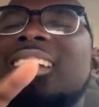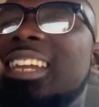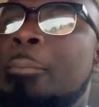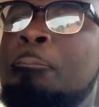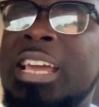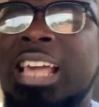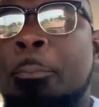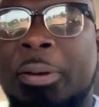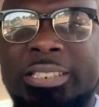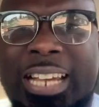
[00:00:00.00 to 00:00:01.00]
the bigger
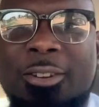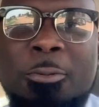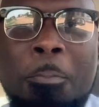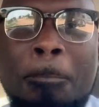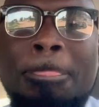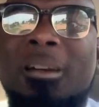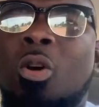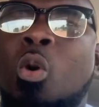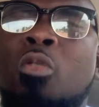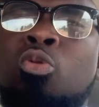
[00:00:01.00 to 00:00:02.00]
picture no
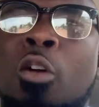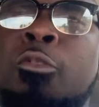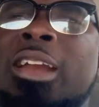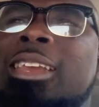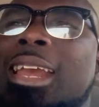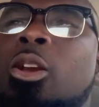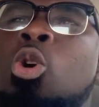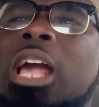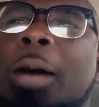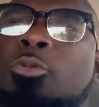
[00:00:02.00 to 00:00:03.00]
when Crawford they
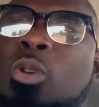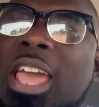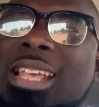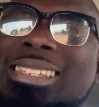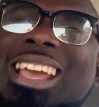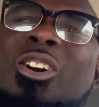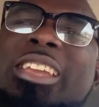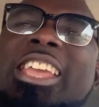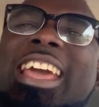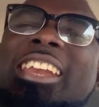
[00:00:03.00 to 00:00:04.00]
look up to her say or
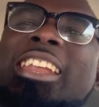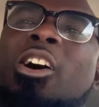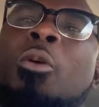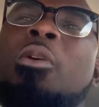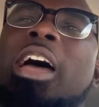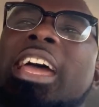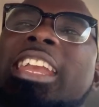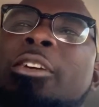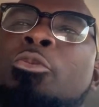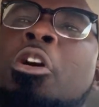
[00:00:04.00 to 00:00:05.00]
ye
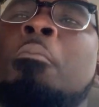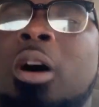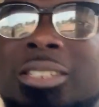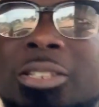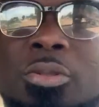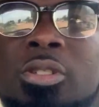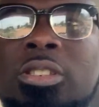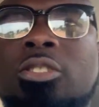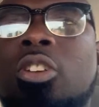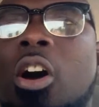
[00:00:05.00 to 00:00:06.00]
role model
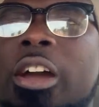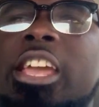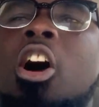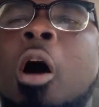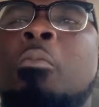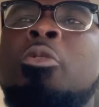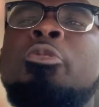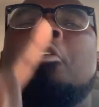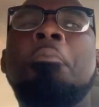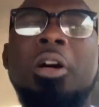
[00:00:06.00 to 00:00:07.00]
or ye
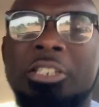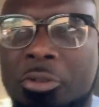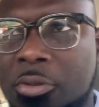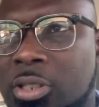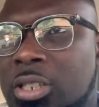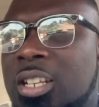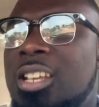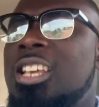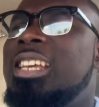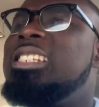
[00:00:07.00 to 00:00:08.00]
role model
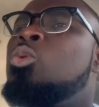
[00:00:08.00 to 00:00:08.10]
into